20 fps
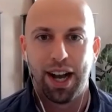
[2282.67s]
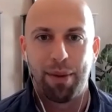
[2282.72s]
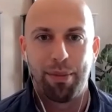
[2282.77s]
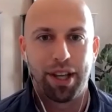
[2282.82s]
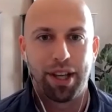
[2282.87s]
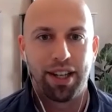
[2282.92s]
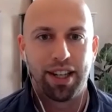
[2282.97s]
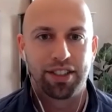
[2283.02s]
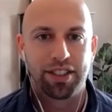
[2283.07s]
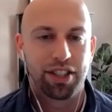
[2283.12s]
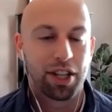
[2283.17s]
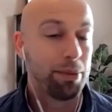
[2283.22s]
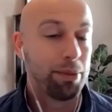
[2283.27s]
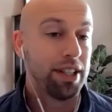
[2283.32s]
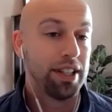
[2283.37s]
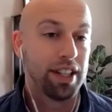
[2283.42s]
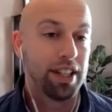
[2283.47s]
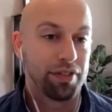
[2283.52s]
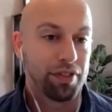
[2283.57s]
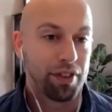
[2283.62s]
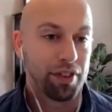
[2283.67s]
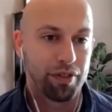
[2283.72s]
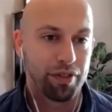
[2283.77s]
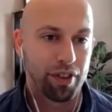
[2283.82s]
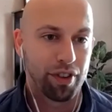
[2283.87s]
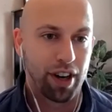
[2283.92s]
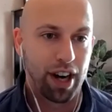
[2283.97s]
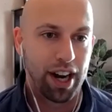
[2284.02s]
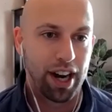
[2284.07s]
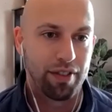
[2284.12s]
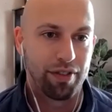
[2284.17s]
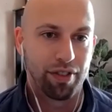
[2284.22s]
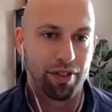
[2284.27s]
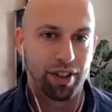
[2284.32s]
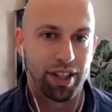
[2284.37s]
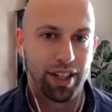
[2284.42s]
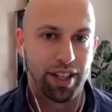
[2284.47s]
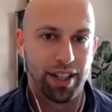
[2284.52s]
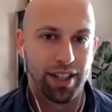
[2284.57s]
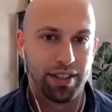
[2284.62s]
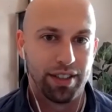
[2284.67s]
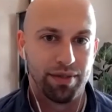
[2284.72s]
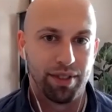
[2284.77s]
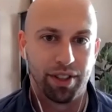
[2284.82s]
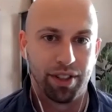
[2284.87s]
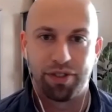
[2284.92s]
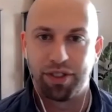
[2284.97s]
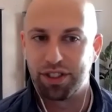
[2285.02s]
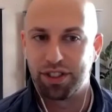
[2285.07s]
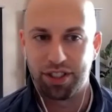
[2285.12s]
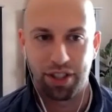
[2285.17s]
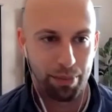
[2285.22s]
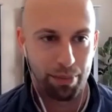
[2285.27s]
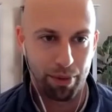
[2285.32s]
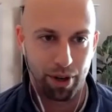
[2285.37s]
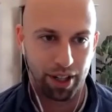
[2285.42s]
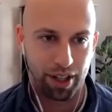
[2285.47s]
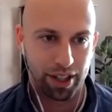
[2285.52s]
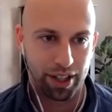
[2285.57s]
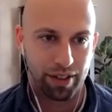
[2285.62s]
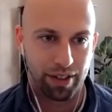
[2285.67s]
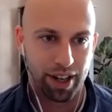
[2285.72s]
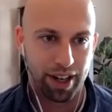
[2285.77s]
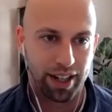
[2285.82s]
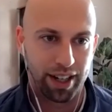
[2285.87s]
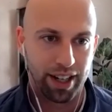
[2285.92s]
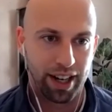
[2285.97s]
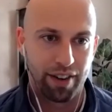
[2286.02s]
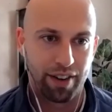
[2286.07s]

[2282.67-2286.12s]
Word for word: I mean it's going to be different for every different submarket, right?